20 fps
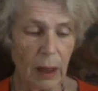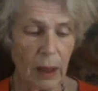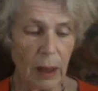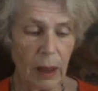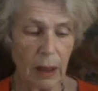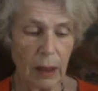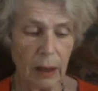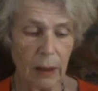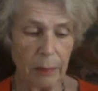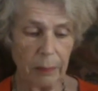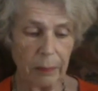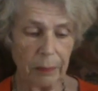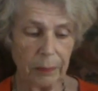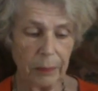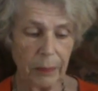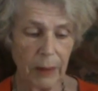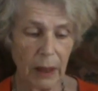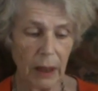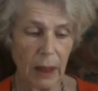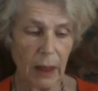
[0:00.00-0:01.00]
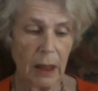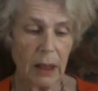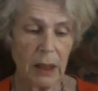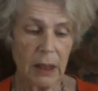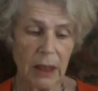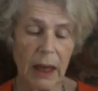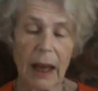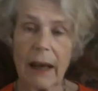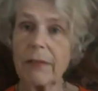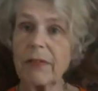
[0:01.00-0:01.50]
to
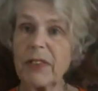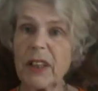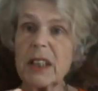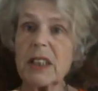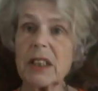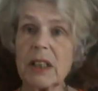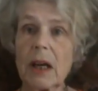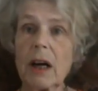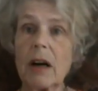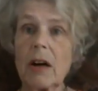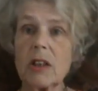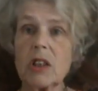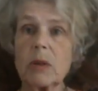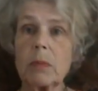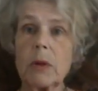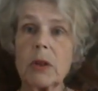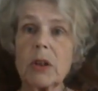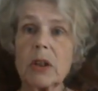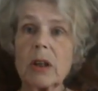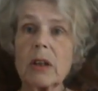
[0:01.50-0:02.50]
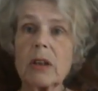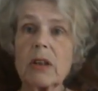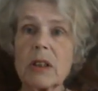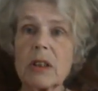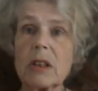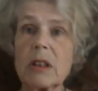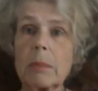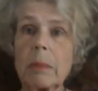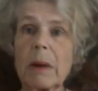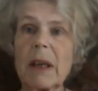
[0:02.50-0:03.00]
have this cast put on, because
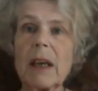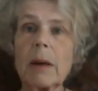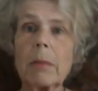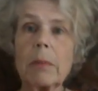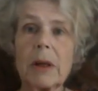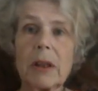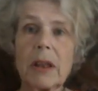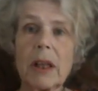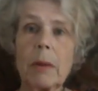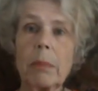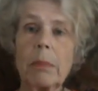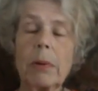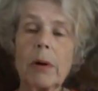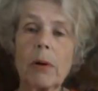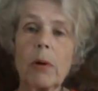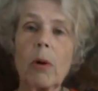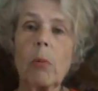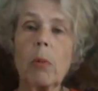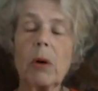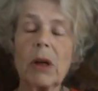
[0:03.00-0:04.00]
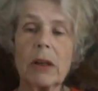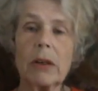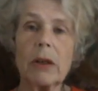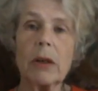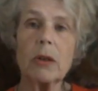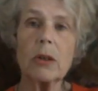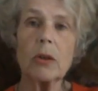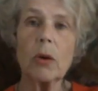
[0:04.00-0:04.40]
to begin with they put one of those